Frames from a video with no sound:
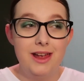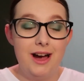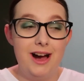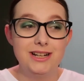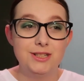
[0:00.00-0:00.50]

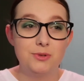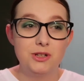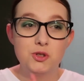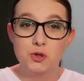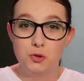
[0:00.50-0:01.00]
I just wanted
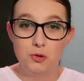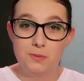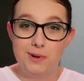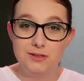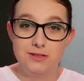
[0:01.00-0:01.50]
to talk
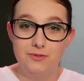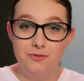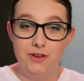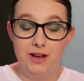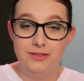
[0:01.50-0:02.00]
about
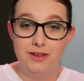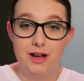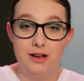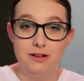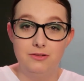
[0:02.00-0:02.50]
something
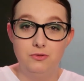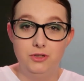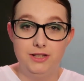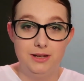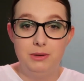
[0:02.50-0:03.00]
that
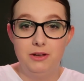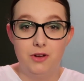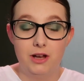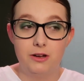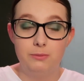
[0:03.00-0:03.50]
deeply
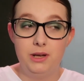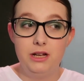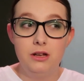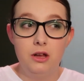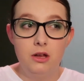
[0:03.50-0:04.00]
affected me
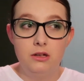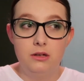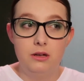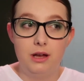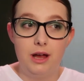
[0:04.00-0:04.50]

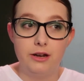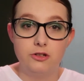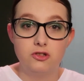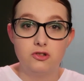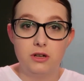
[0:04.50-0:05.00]
and I
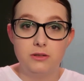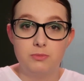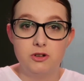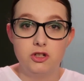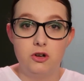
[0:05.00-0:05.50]
just tried to
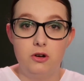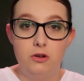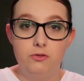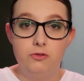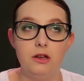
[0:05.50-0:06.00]
brush it off.
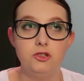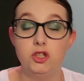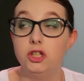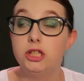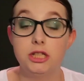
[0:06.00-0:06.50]

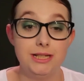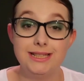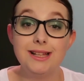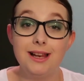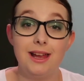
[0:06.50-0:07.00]
Just a
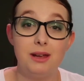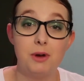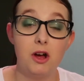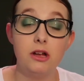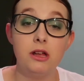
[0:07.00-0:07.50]

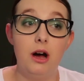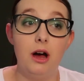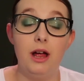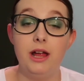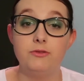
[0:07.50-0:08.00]
disclaimer,
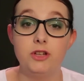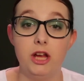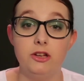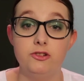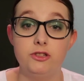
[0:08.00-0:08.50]
I have
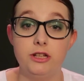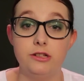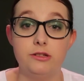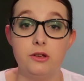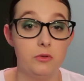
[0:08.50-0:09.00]
changed these
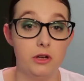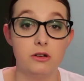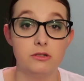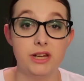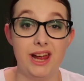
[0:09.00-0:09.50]
two
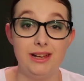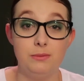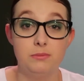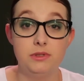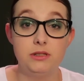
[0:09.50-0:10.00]
girls'
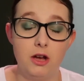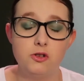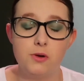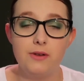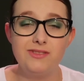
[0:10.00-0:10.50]
names. I
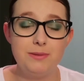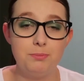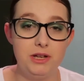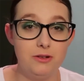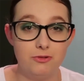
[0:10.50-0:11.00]
don't have any
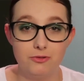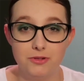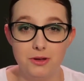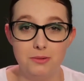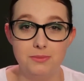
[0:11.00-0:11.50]
beef with
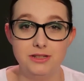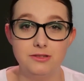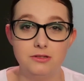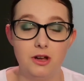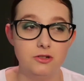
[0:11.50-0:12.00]
them,
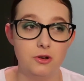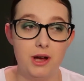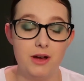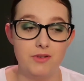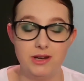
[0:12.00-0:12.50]
I don't
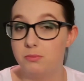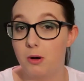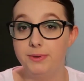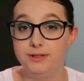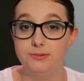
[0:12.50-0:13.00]
have any
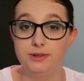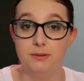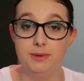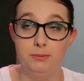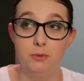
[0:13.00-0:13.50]
problems with them
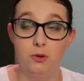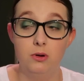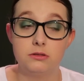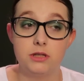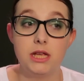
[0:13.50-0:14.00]
anymore.
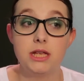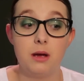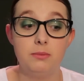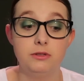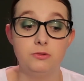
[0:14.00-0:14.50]
This
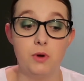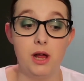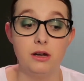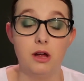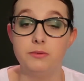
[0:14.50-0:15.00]
happened
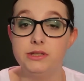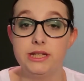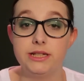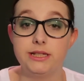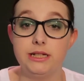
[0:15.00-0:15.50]
when I was
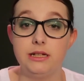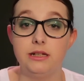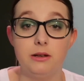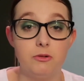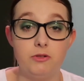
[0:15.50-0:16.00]
16 and
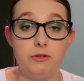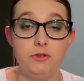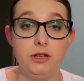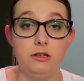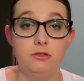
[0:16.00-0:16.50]
they were
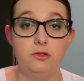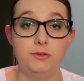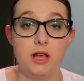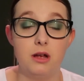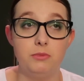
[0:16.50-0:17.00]
15, so
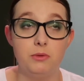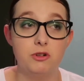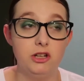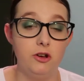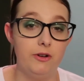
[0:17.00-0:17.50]
it's like we were
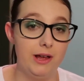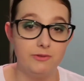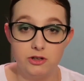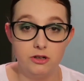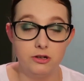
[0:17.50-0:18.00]
in year
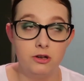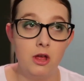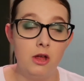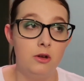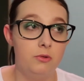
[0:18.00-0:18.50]
11,
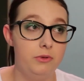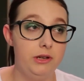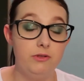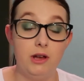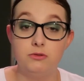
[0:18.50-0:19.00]

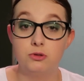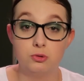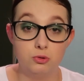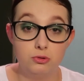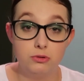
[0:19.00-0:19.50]
we've left
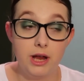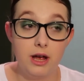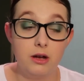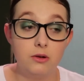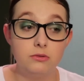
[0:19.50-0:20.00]
school
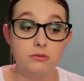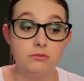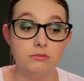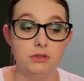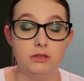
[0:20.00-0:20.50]
now,
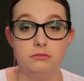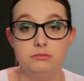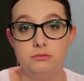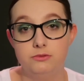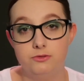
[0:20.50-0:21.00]
well,
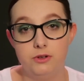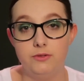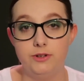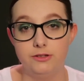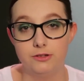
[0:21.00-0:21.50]
5
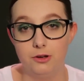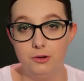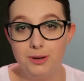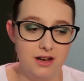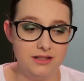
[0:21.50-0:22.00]
years
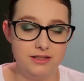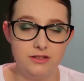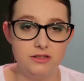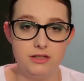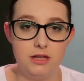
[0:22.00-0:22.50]
ago. I
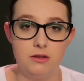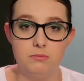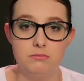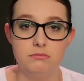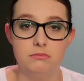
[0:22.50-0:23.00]
didn't see
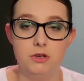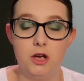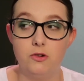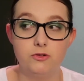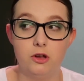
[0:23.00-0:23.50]
them
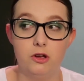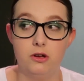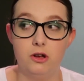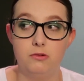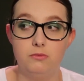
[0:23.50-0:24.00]
after
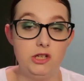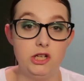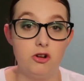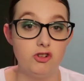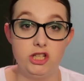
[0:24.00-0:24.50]
we did
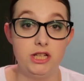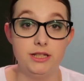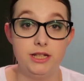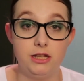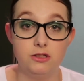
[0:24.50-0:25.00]
our
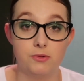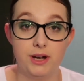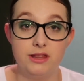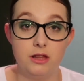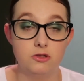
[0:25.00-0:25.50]
GCSEs or
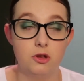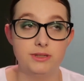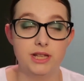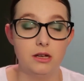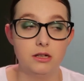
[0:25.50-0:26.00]
anything, so
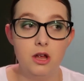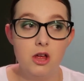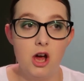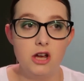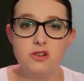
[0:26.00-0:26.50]
it's like
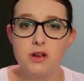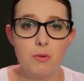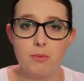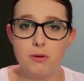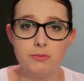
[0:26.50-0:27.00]
I don't have a
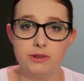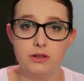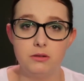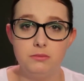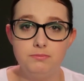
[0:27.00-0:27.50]
problem with
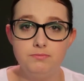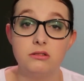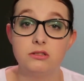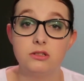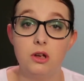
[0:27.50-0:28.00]
them,
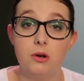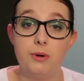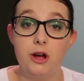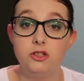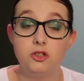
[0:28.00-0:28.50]
so
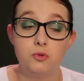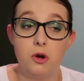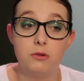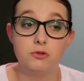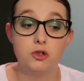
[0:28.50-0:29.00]
I just thought
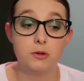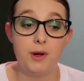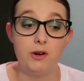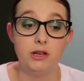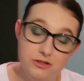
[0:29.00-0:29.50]
I would talk about it.